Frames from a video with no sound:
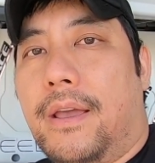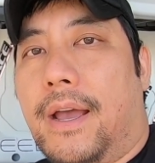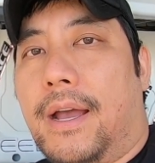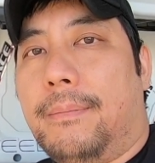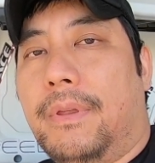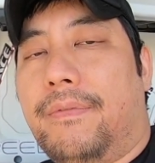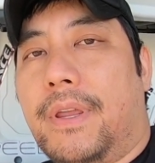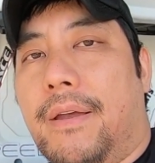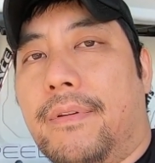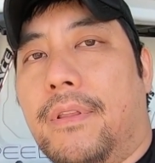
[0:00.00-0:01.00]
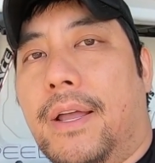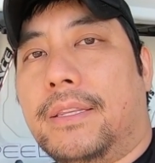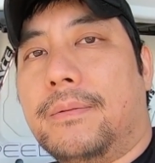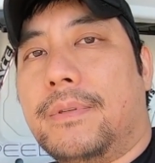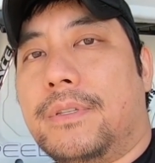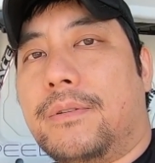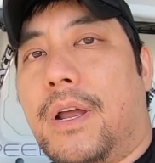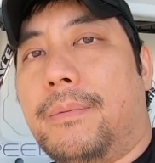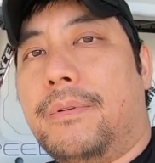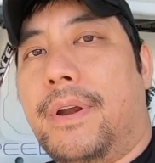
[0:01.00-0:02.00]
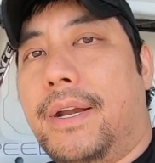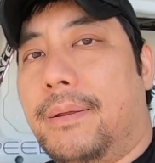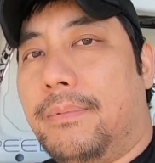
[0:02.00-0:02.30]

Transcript: If you haven't liked and subscribed already,